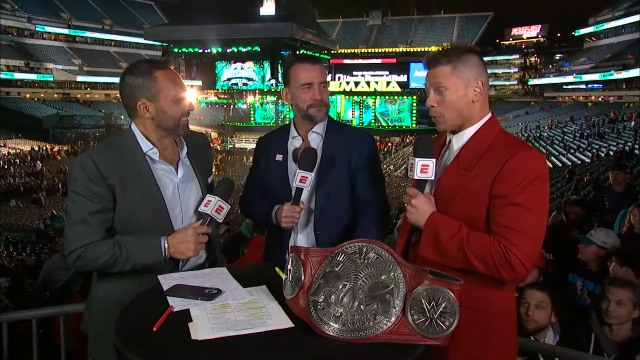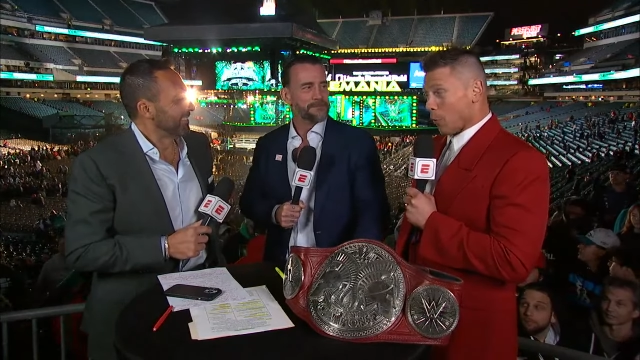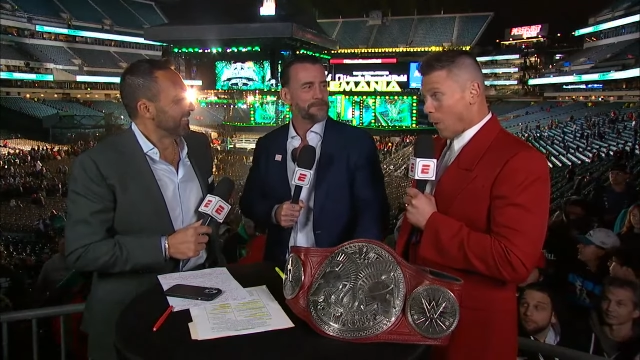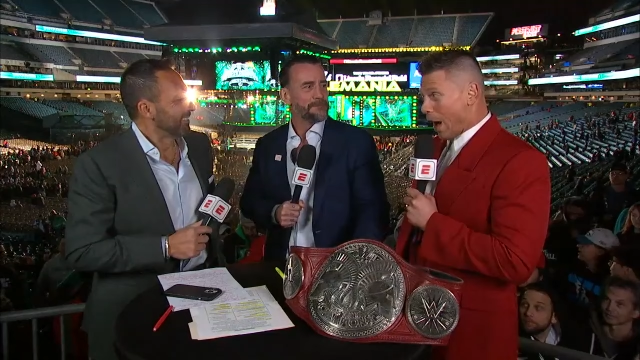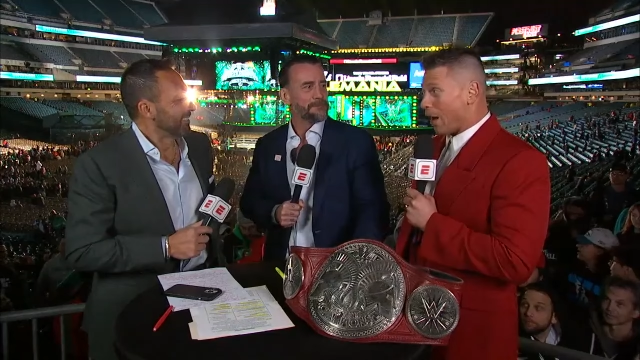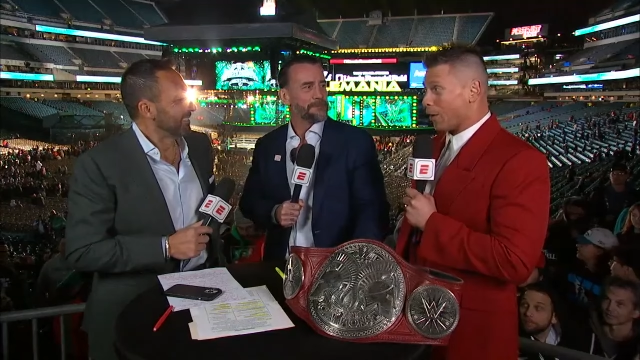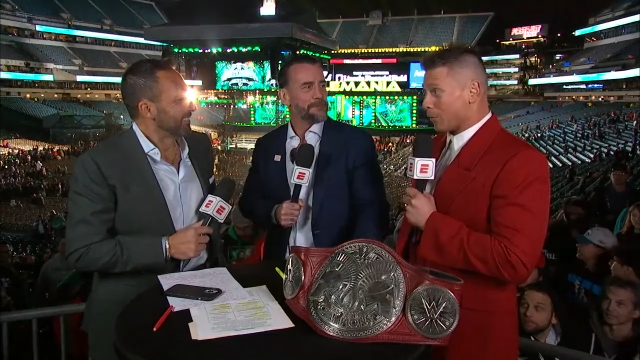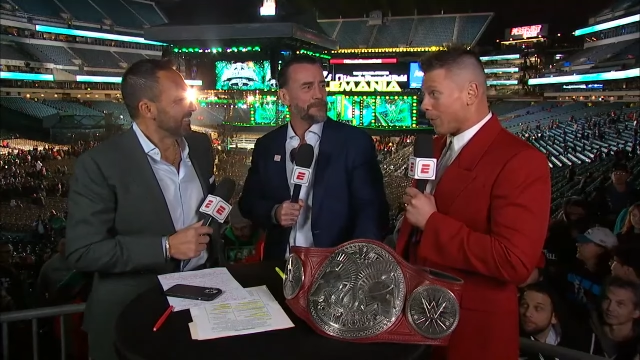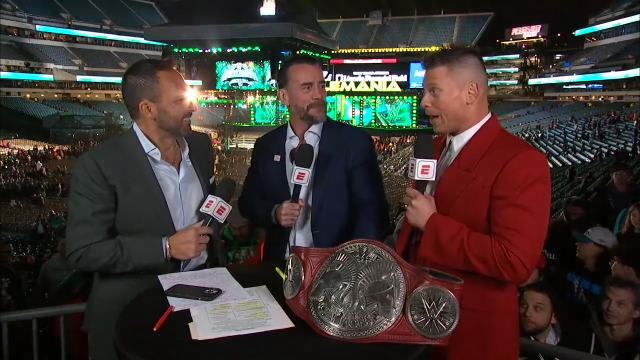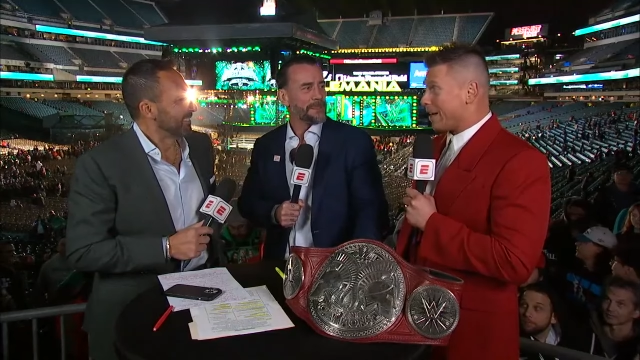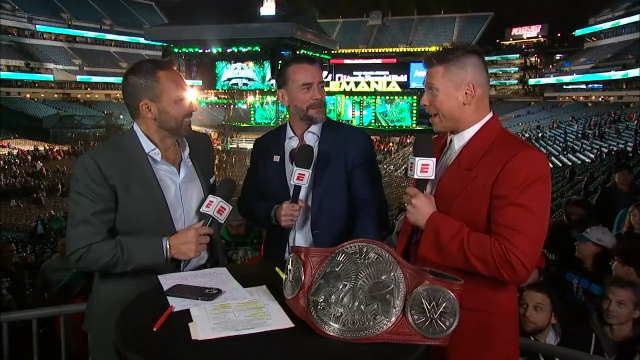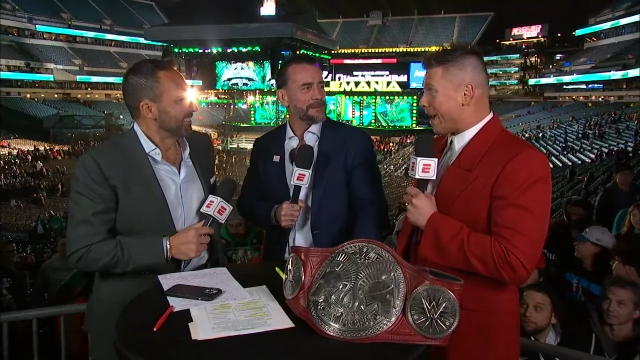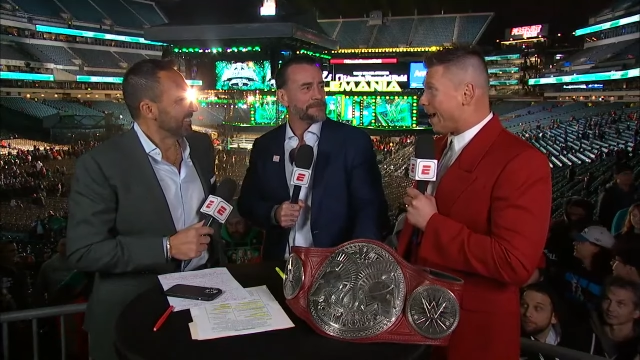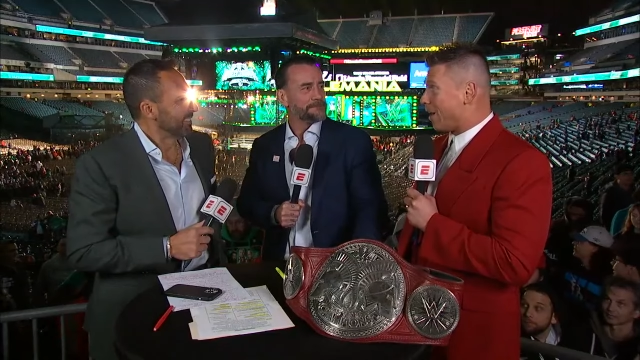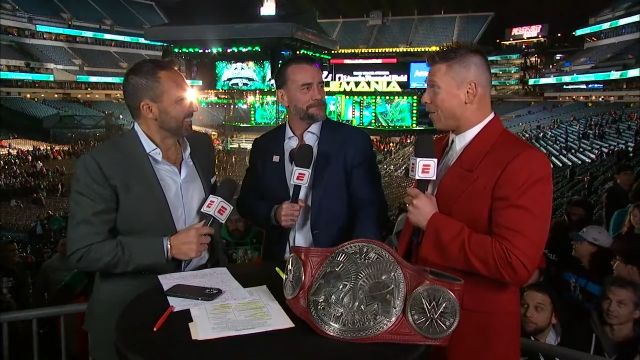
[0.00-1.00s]
Speaker 1: are wild right
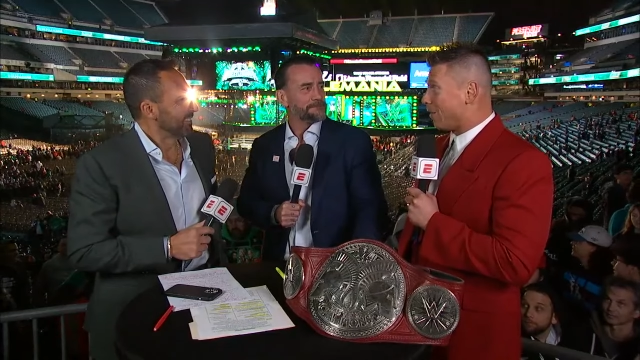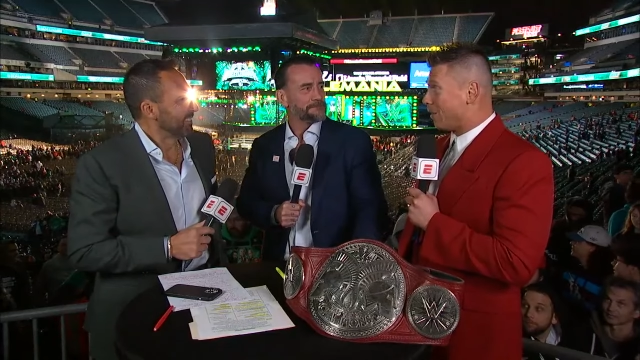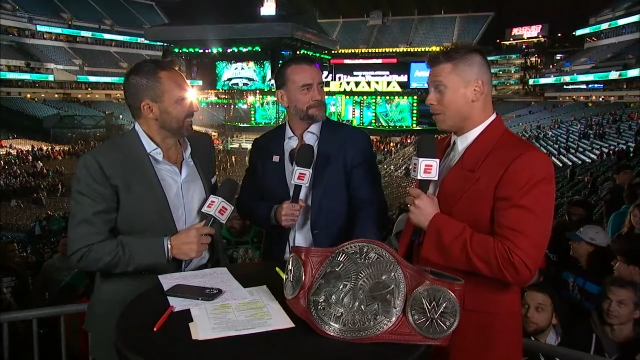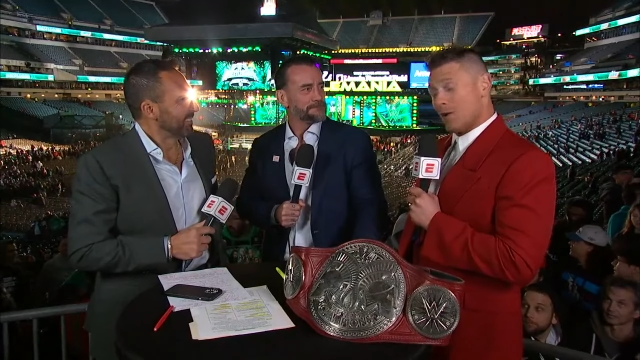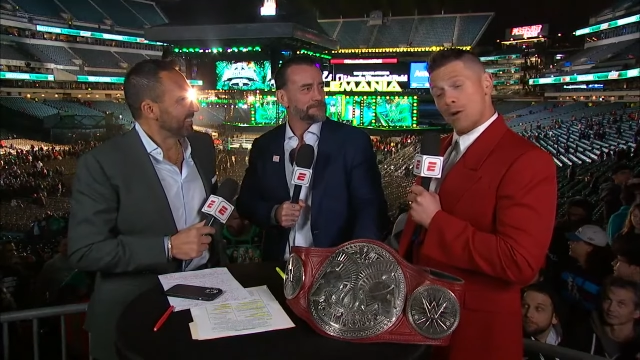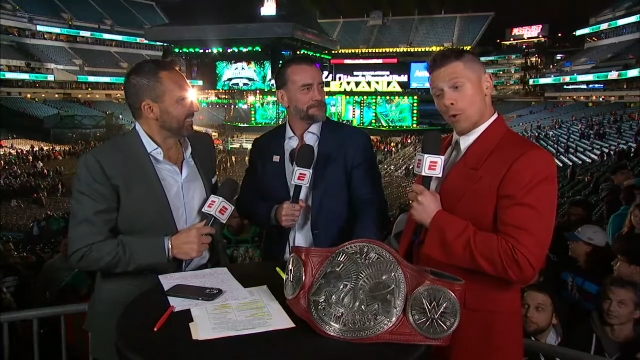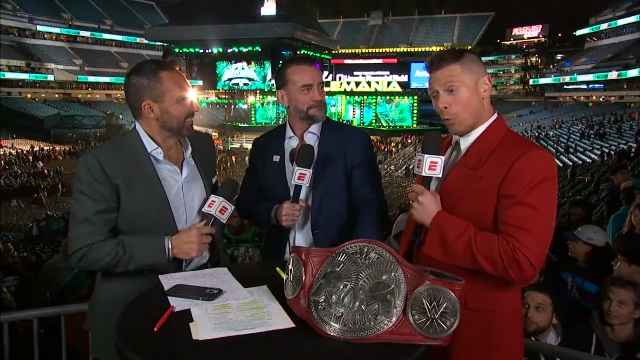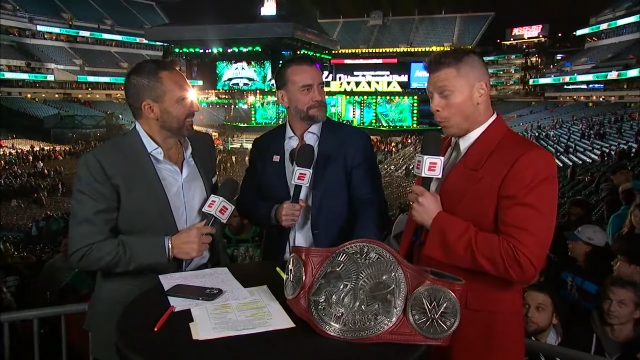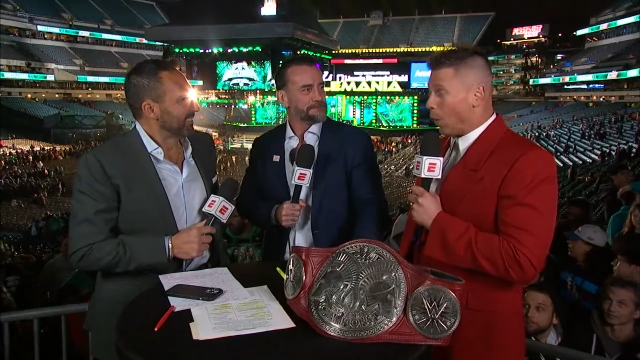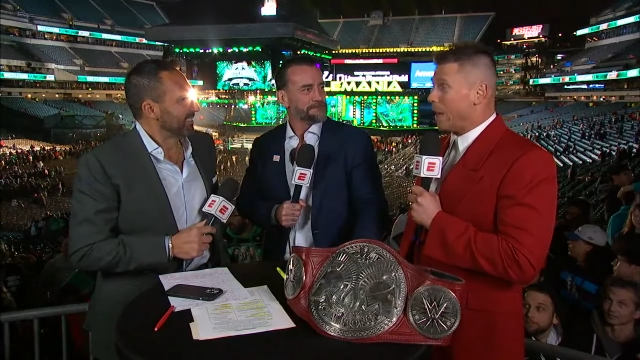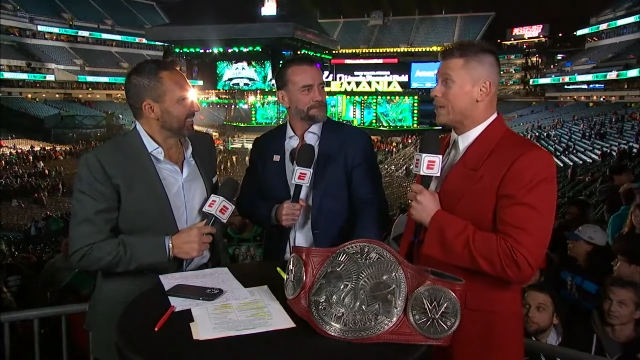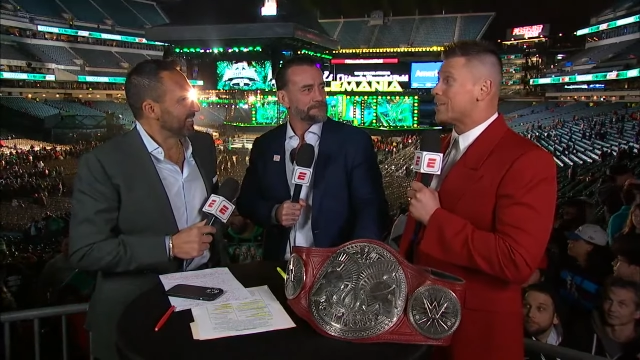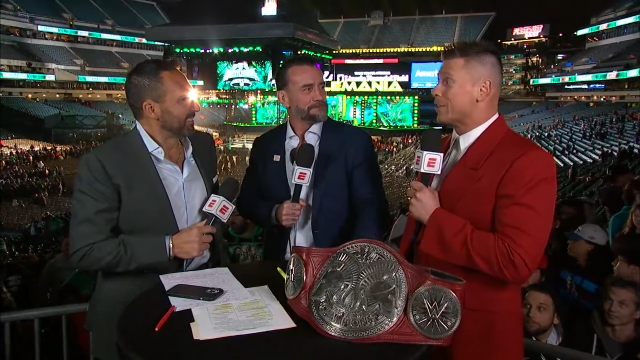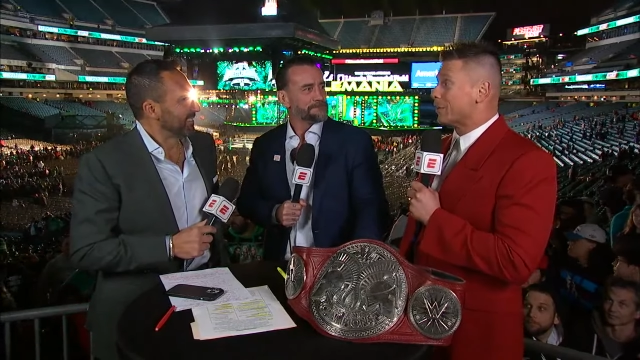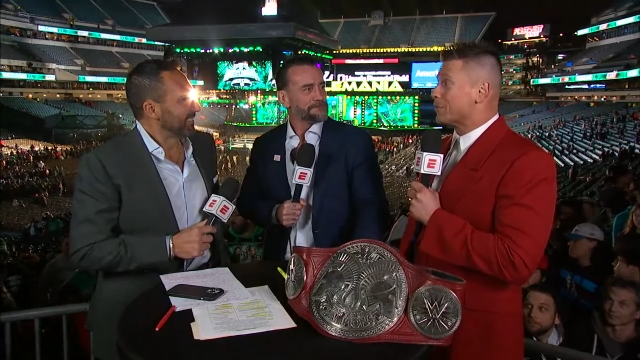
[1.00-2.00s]
now,
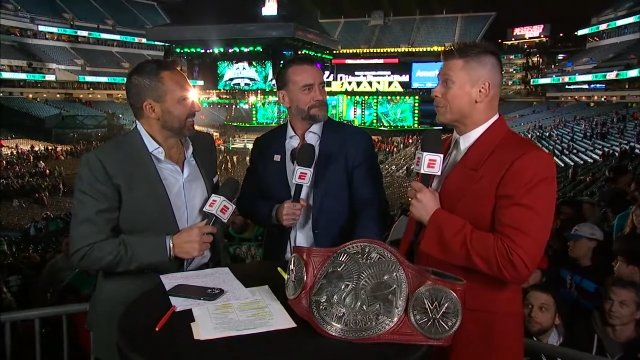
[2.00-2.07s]
wait till